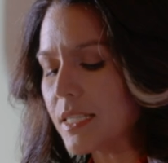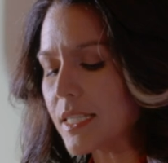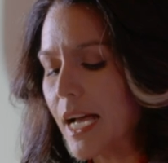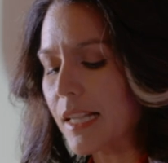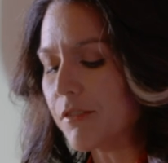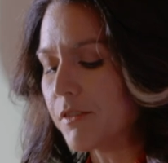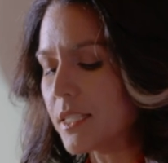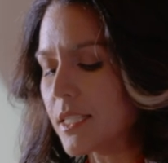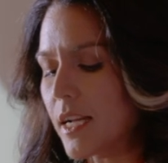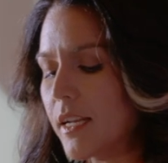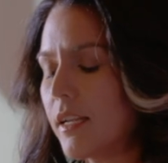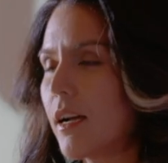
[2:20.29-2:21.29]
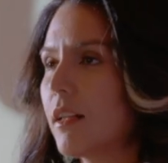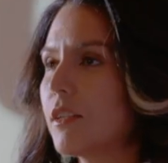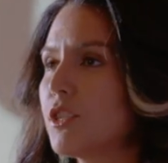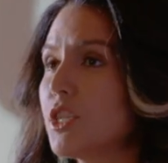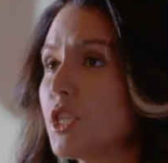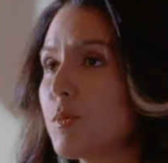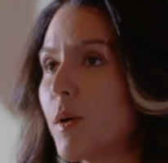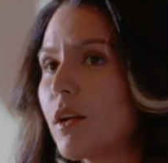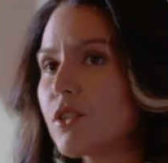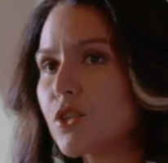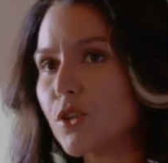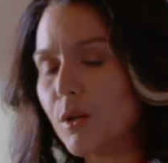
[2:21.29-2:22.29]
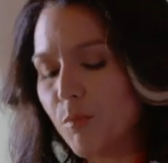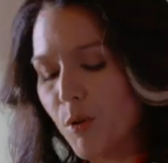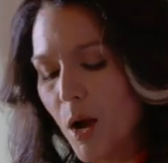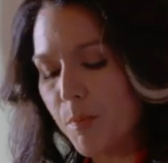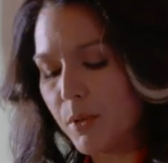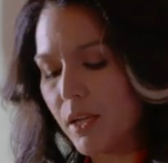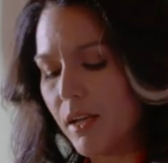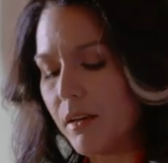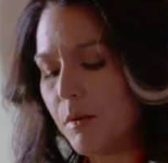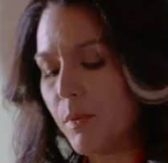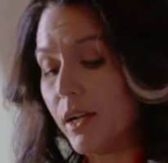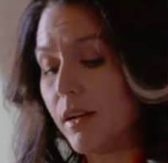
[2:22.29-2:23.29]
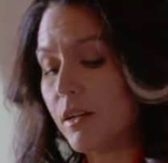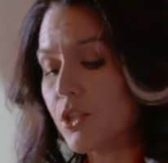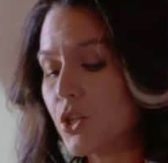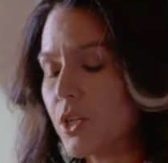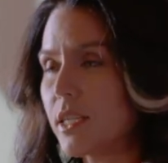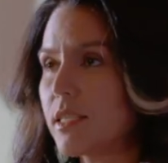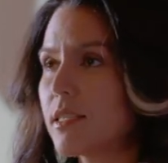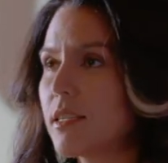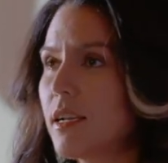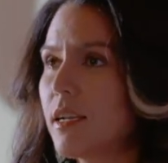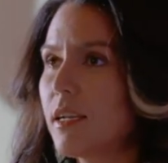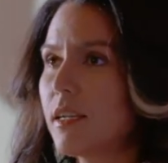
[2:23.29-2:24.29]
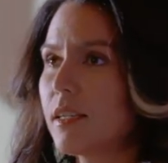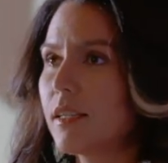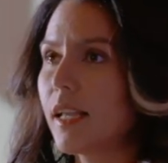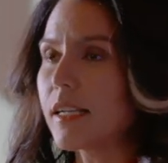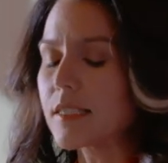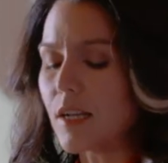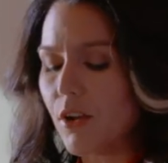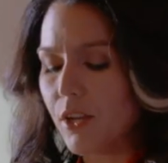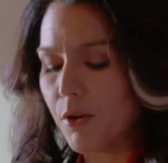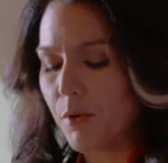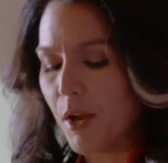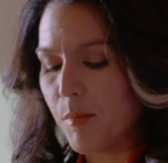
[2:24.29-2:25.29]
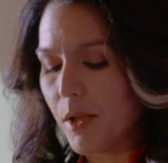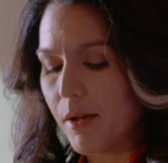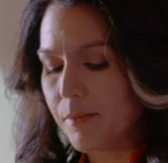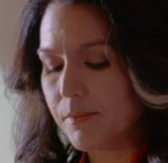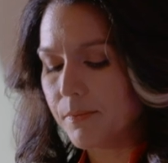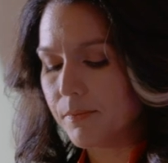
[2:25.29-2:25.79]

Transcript: Salafist ideology sponsored and propagated by countries like Saudi Arabia.